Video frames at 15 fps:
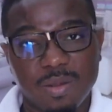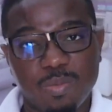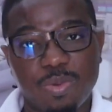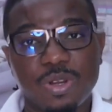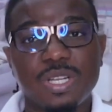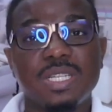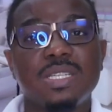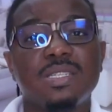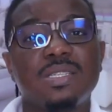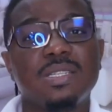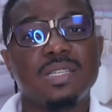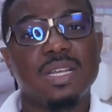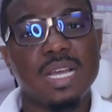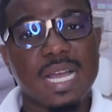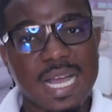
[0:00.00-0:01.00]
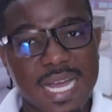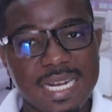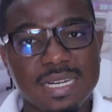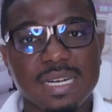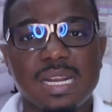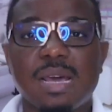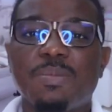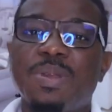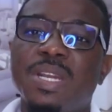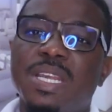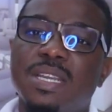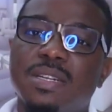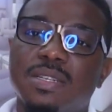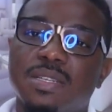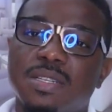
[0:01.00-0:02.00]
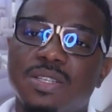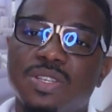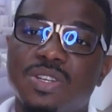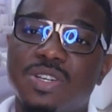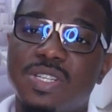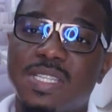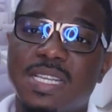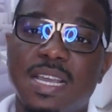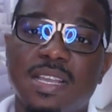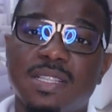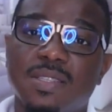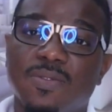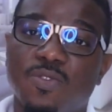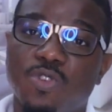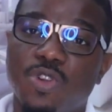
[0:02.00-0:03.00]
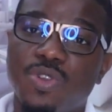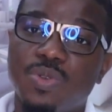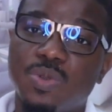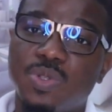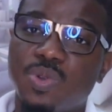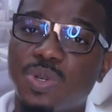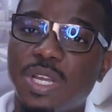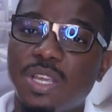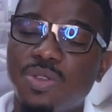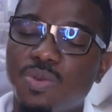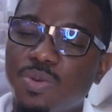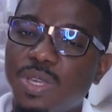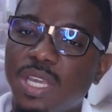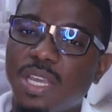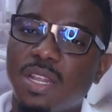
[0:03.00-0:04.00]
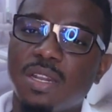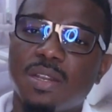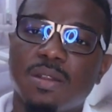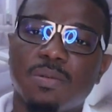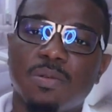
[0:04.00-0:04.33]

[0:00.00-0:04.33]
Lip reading: print and laminate your signs for you so that you can